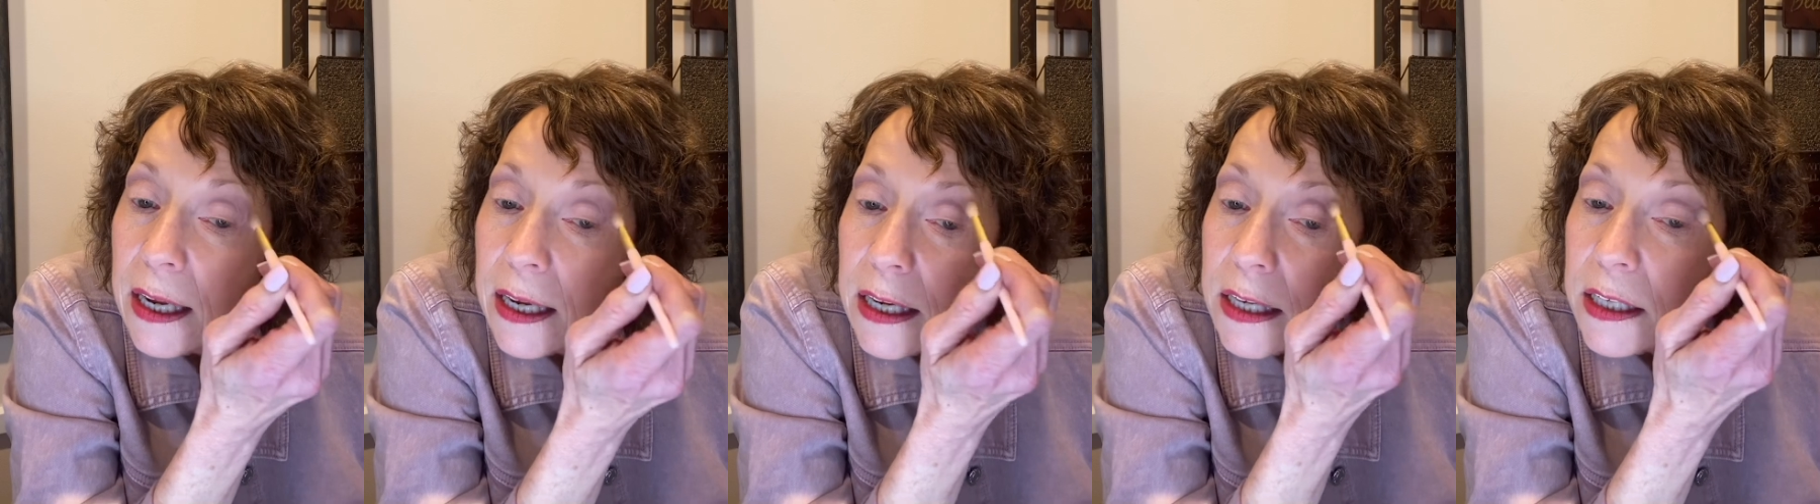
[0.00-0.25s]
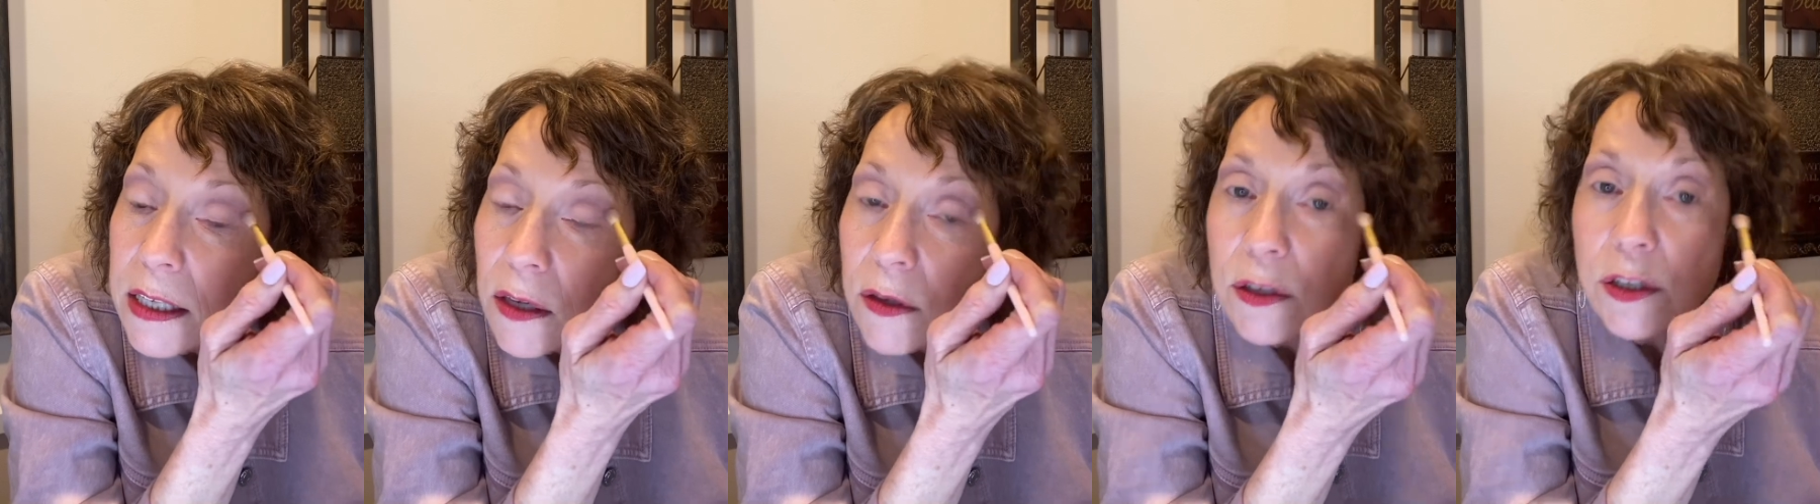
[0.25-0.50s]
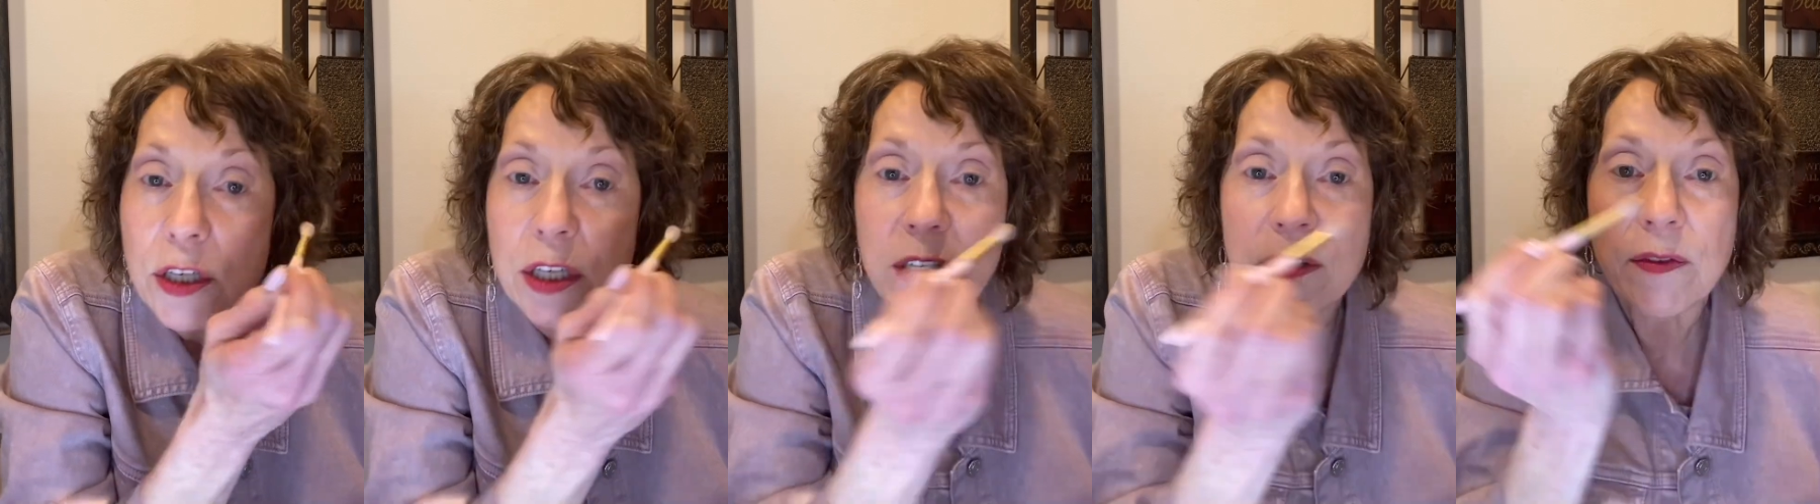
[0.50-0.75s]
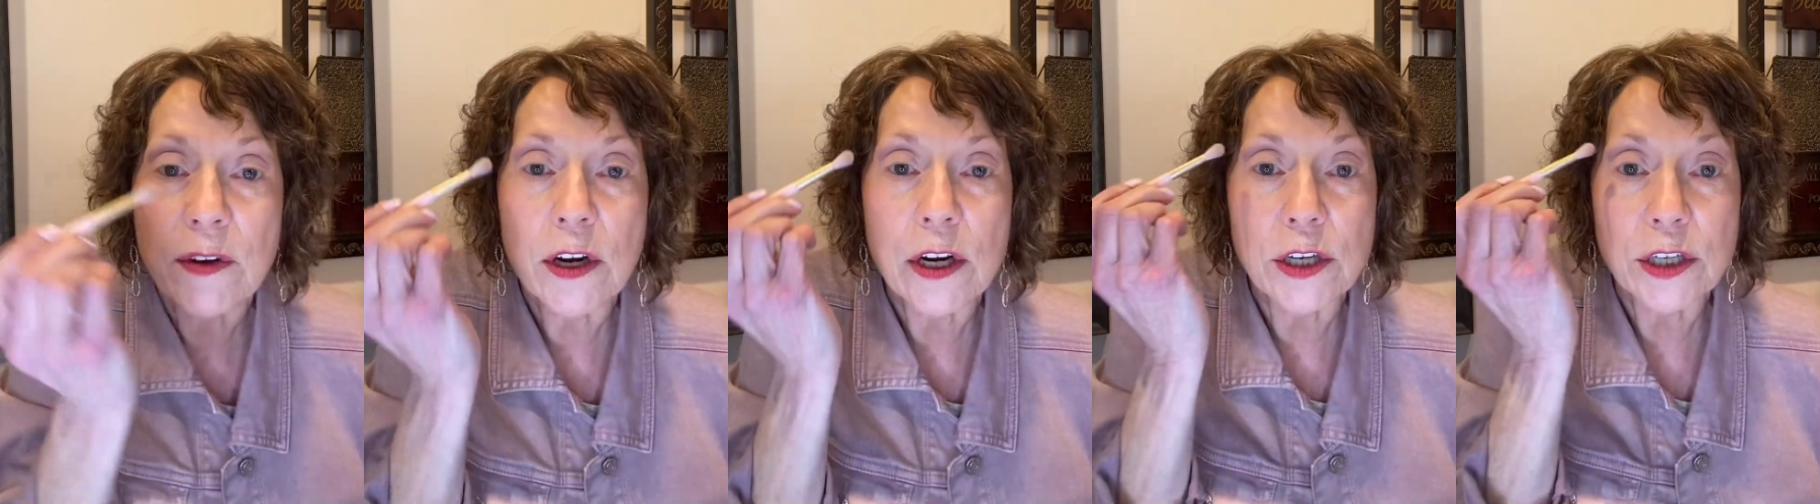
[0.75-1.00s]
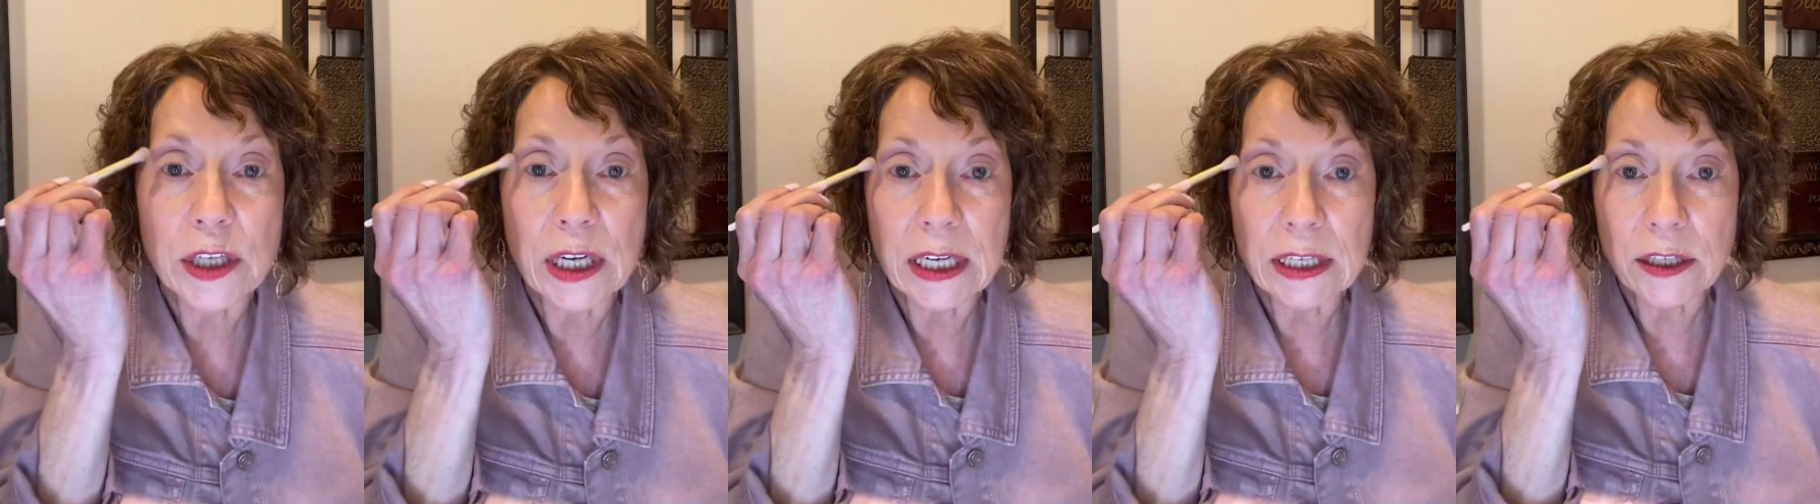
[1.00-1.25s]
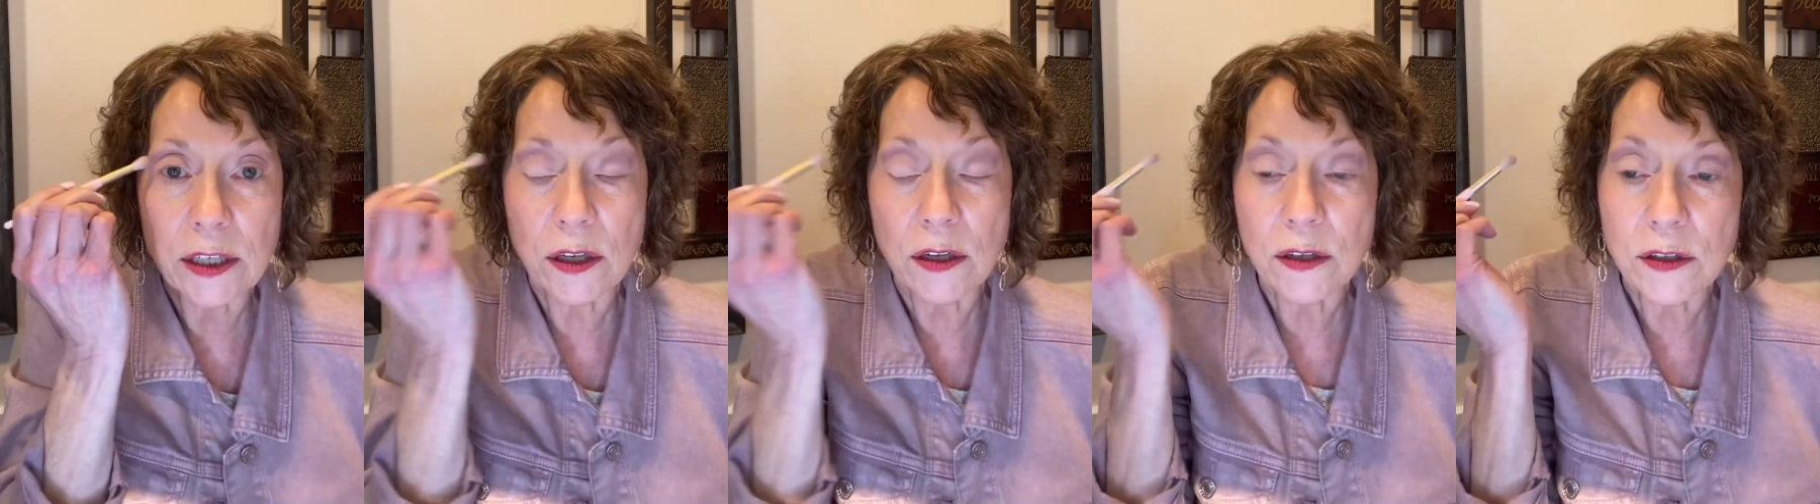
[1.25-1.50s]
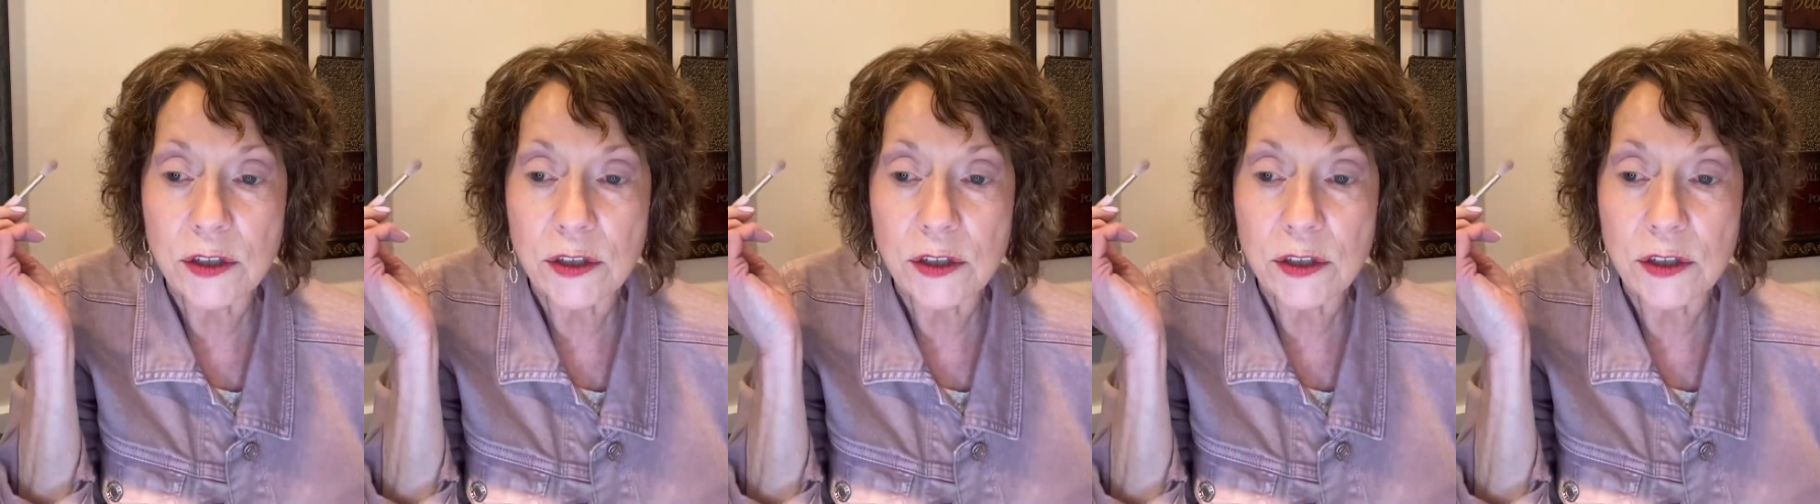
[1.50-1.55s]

So it's just very gentle,